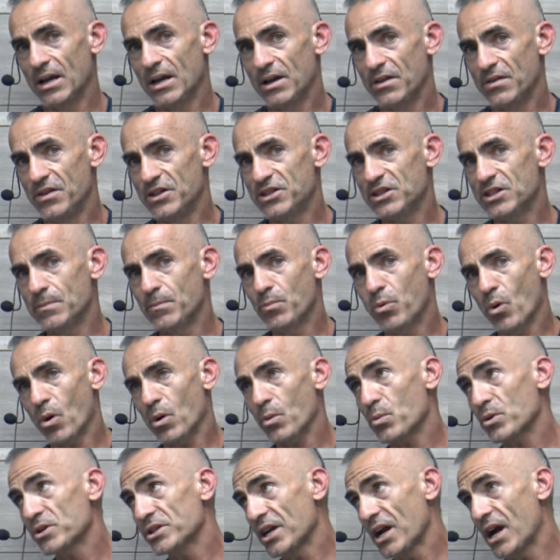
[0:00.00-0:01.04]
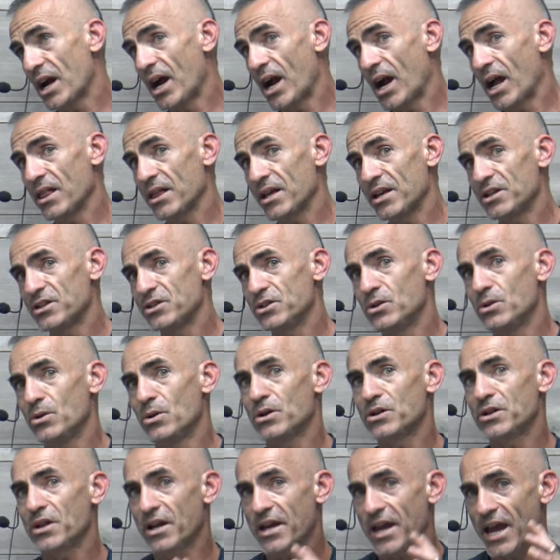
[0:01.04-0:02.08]
This is important, which I highlighted too,
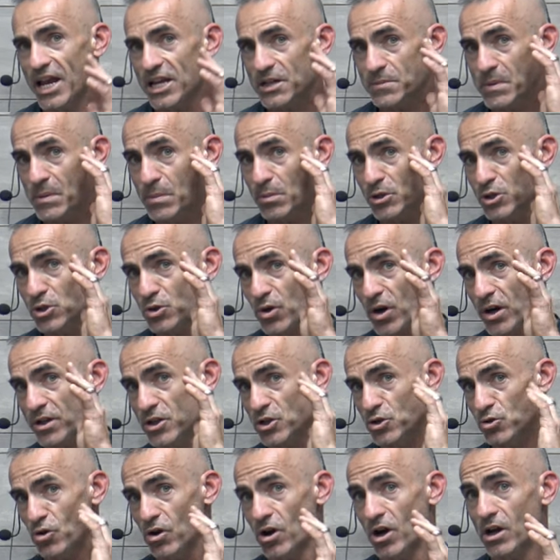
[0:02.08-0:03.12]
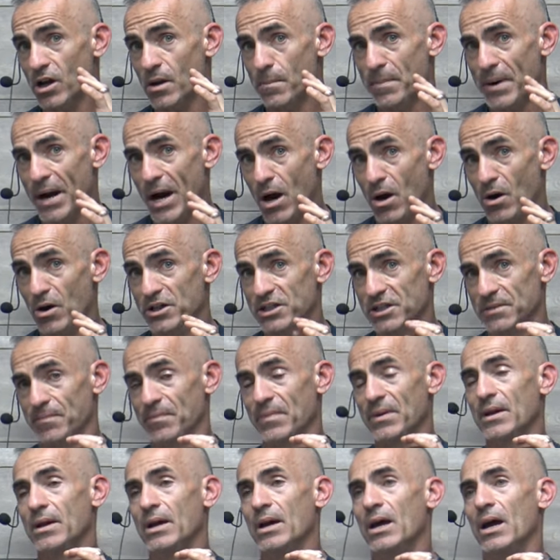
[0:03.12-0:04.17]
in case people are trying to draw a comparison.
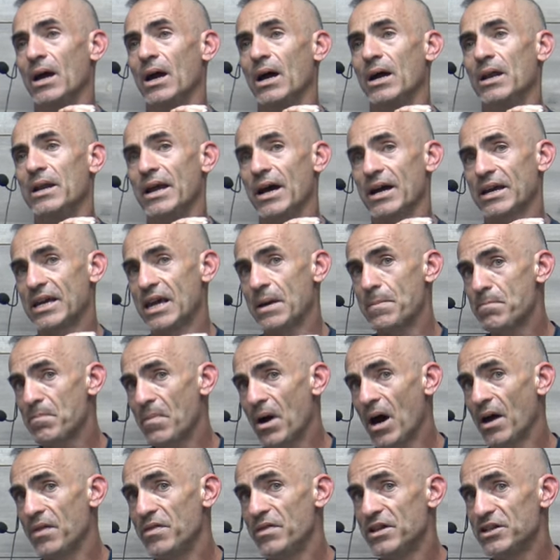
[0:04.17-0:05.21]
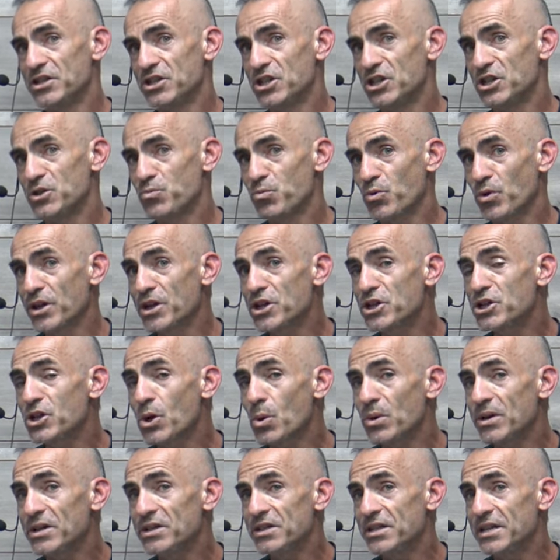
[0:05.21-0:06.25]
Now keep in mind, this is really just
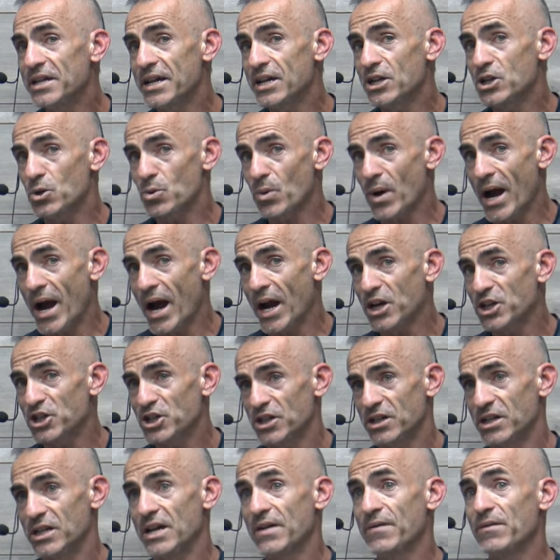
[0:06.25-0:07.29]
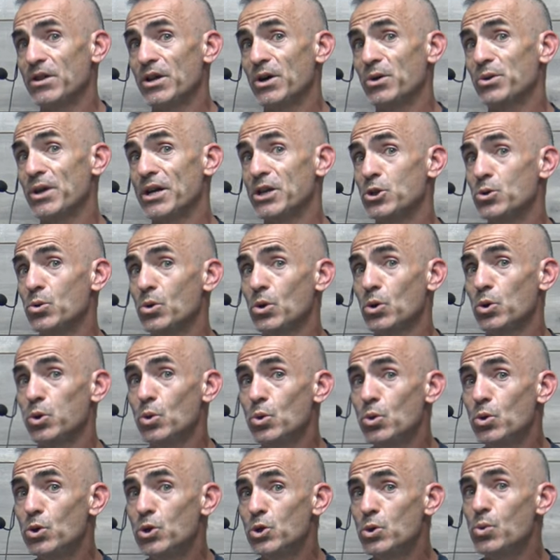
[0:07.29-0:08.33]
going into the interaction, even though they do
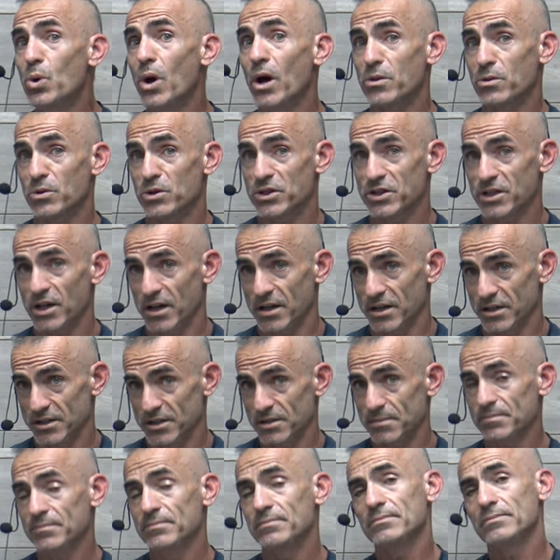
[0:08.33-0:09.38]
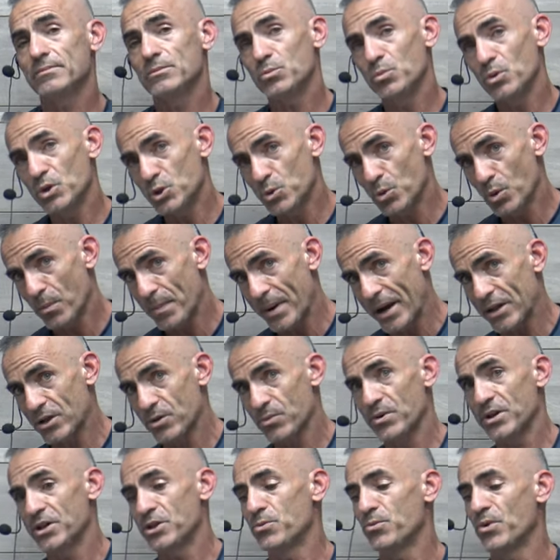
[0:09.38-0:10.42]
allude to other studies, which we're about to
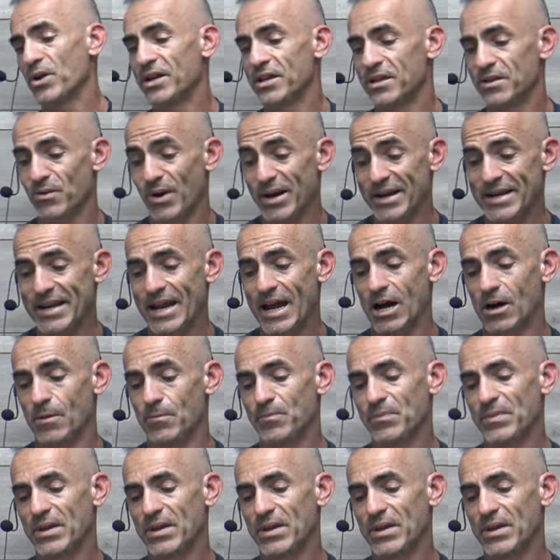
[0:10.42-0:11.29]
read right now.